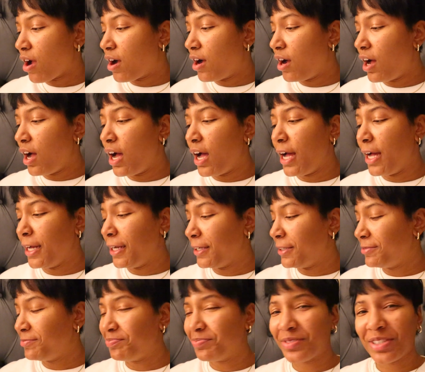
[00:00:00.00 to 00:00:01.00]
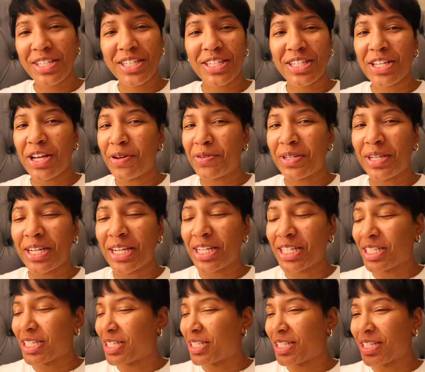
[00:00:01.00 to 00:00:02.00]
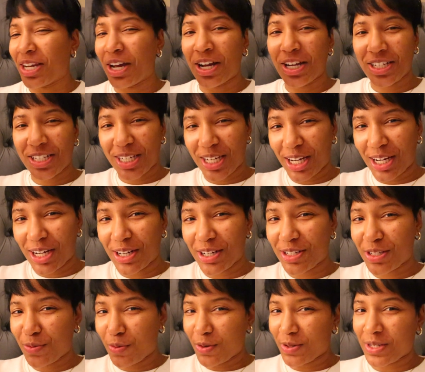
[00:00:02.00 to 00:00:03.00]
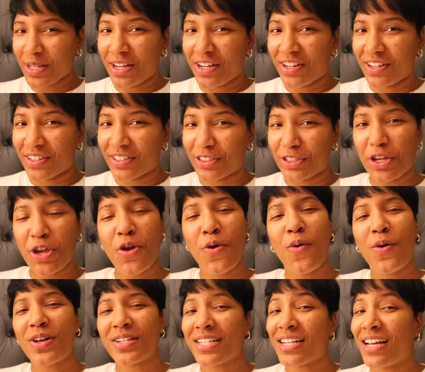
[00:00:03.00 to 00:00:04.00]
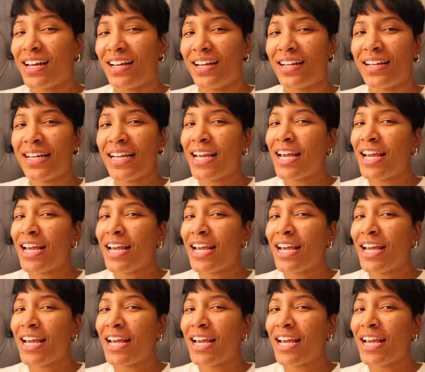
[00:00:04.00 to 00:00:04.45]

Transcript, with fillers: Ah, so delicious, y'all. Cheers. You want some? Do you want some?